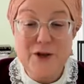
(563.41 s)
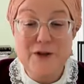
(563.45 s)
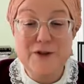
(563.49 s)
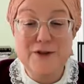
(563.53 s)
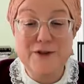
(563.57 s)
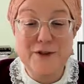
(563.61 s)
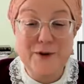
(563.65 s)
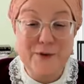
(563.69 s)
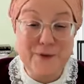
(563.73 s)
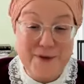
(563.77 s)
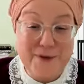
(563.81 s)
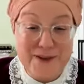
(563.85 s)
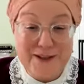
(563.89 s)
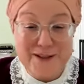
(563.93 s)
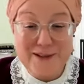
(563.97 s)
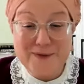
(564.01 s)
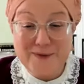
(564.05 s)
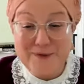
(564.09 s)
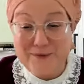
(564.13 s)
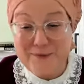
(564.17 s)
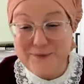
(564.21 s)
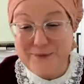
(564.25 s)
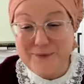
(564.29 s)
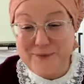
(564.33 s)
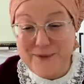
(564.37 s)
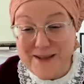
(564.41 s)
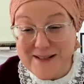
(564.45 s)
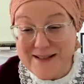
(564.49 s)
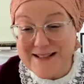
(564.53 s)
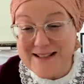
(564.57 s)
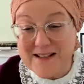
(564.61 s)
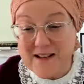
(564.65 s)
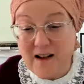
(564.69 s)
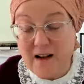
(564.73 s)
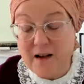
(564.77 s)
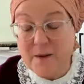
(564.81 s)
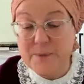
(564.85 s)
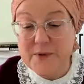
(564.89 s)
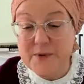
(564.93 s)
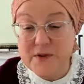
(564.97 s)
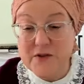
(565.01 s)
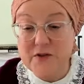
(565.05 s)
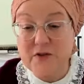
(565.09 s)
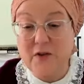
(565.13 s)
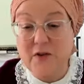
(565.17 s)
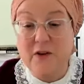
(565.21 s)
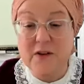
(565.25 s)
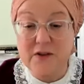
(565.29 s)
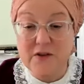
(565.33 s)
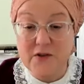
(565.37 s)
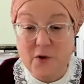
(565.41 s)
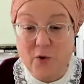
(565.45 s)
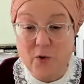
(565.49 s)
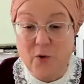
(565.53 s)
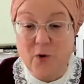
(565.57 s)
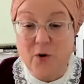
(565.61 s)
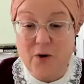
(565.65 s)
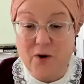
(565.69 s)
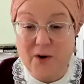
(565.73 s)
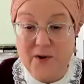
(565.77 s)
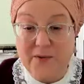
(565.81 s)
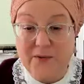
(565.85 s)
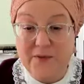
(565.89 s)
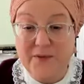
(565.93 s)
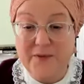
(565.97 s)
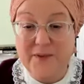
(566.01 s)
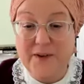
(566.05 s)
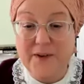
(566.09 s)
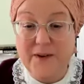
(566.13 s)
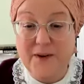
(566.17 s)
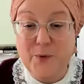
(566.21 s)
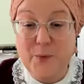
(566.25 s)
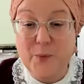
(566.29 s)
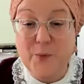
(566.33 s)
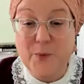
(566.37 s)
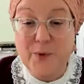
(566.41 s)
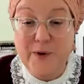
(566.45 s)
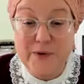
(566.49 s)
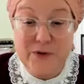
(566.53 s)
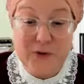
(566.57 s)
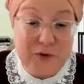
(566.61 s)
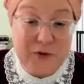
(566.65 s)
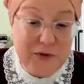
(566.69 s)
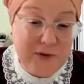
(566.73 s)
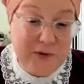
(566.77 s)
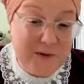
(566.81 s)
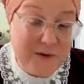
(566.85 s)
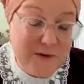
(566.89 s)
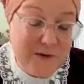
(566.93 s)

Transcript: So this psalm starts off with